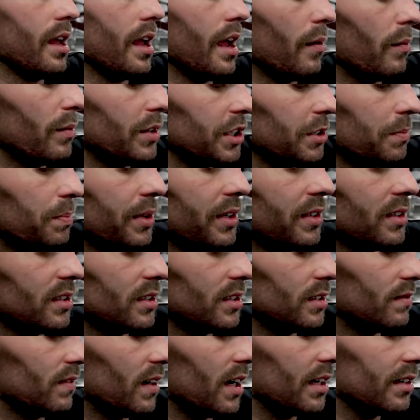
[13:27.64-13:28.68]
And when you're peeling
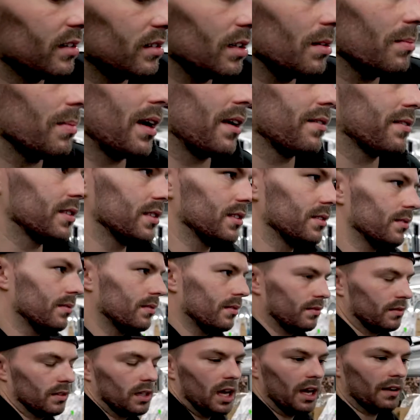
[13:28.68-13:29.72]
your vinyl up after you
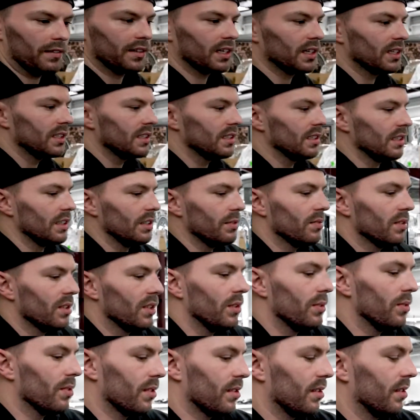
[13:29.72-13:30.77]
have cut it, you wanna
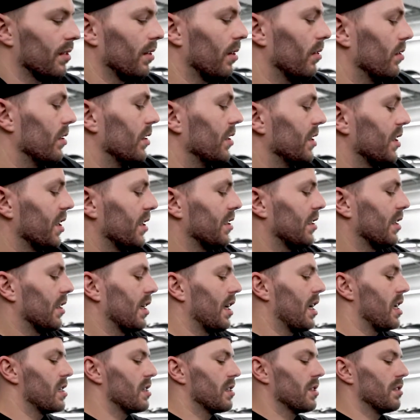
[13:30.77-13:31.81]
do it slowly just in
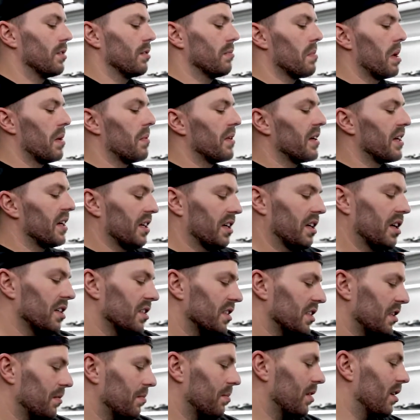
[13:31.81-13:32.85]
case you maybe didn't cut
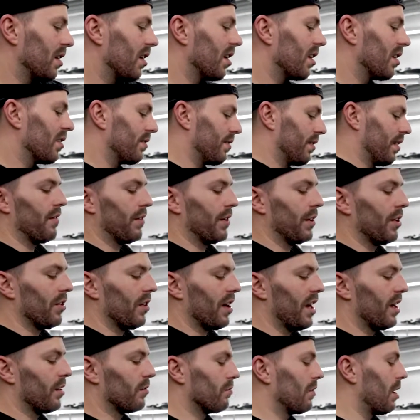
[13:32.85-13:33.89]
deep enough. If you go
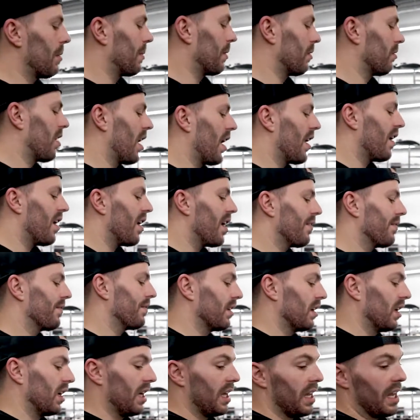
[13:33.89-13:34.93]
ahead and rip it right off
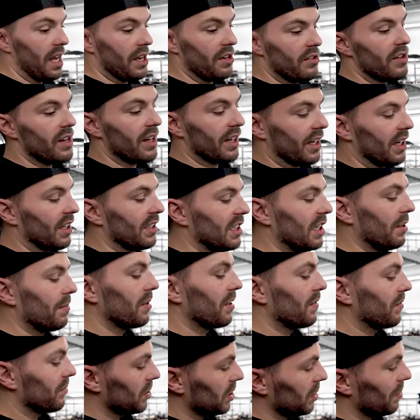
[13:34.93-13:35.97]
and you didn't cut deep
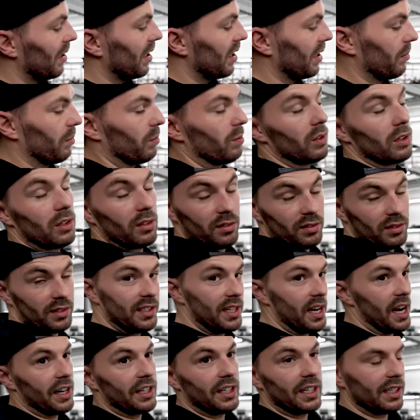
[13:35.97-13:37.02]
enough from the spot, it will
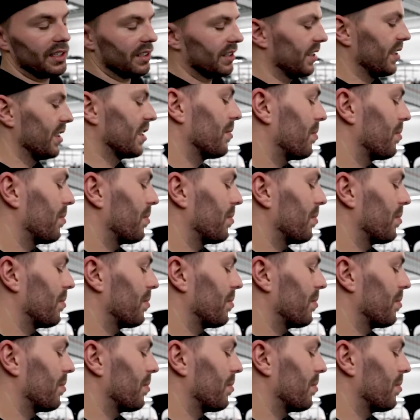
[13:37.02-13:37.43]
tear into your